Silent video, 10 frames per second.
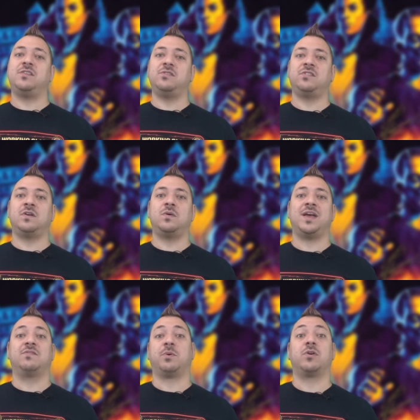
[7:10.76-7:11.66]
do so
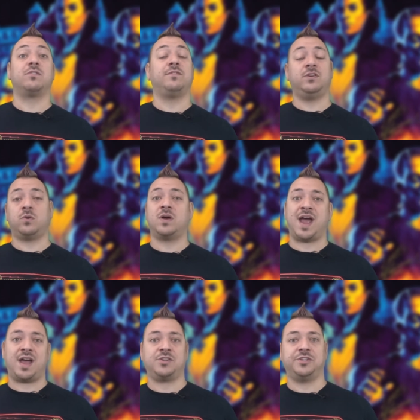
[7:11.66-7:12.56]
as part of your
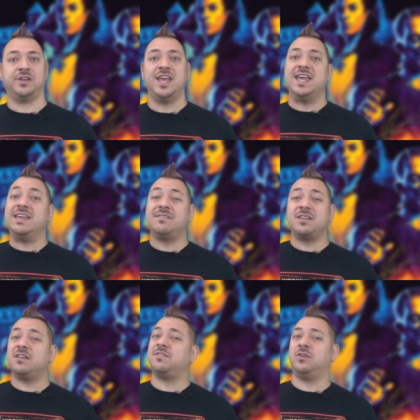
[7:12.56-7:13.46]
action,
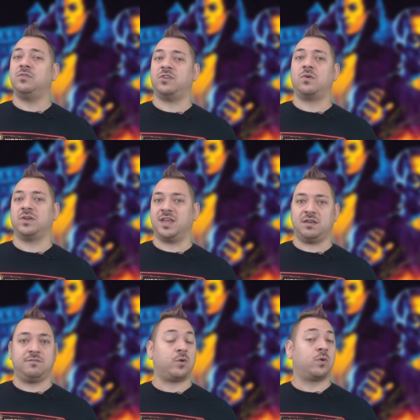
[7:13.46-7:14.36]
even if you don't
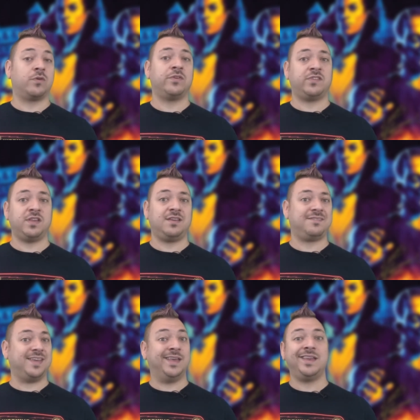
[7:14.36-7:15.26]
give or receive
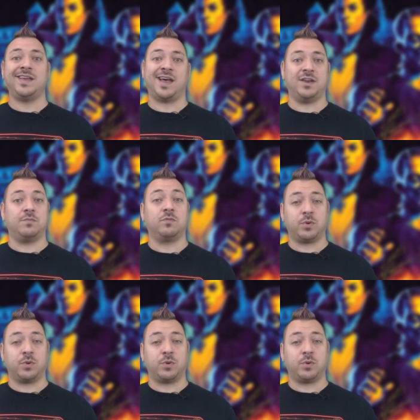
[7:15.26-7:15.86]
any items